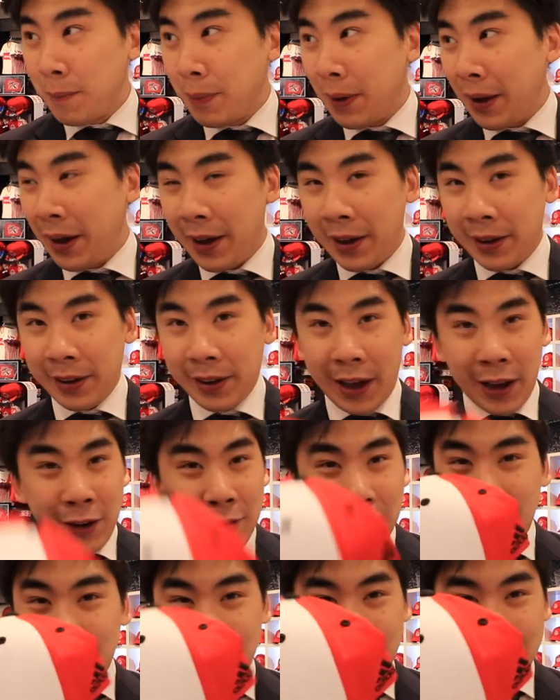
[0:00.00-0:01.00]
but I
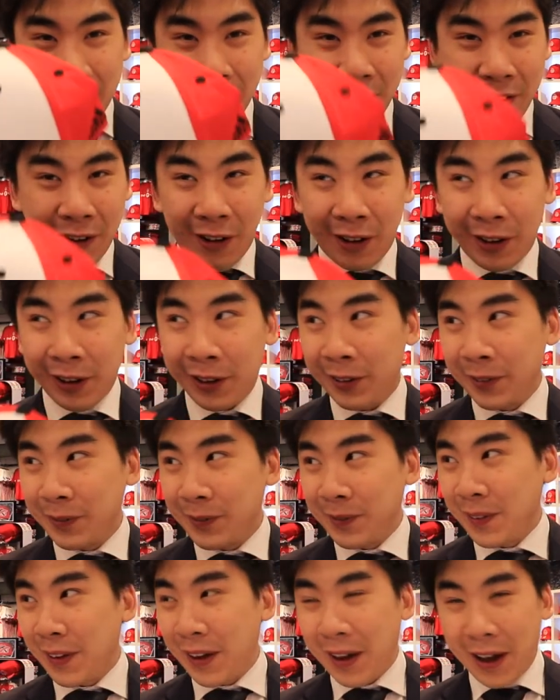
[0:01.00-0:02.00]
don't like it at all.
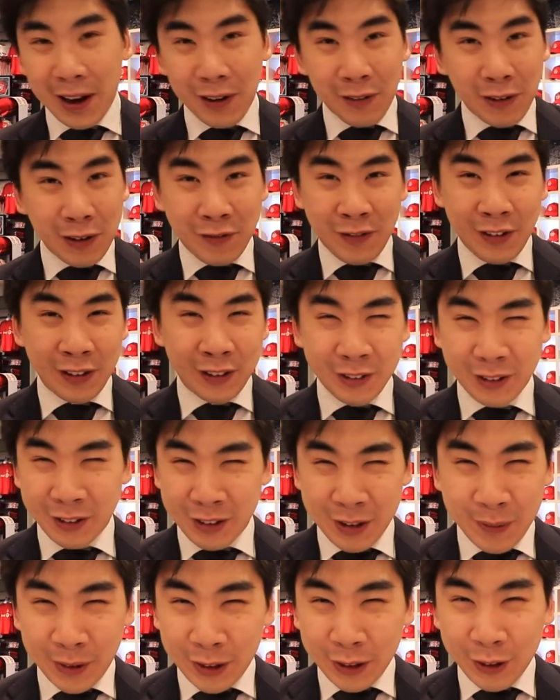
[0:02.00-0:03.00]
I don't want to
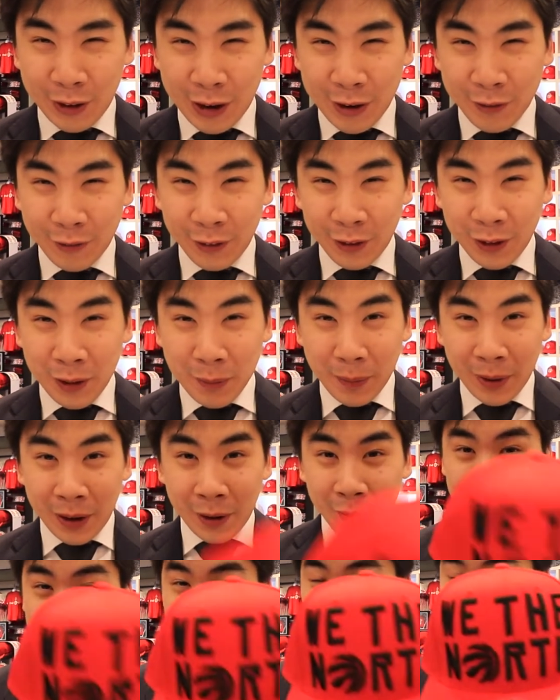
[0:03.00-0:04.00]
seem ungrateful, but
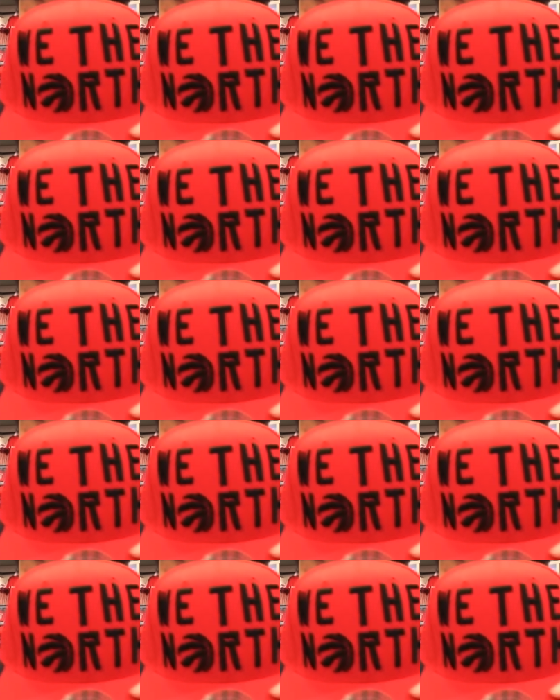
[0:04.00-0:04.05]
I'm going to